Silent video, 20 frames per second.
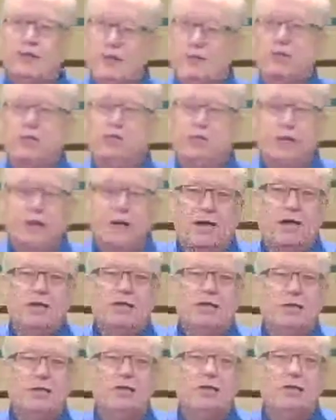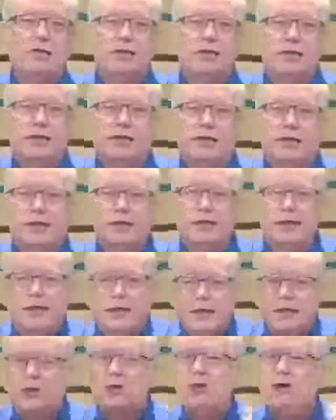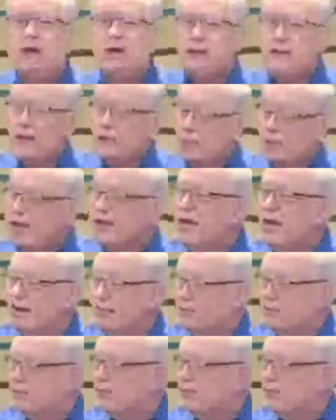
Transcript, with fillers: to the Father in a way that we have to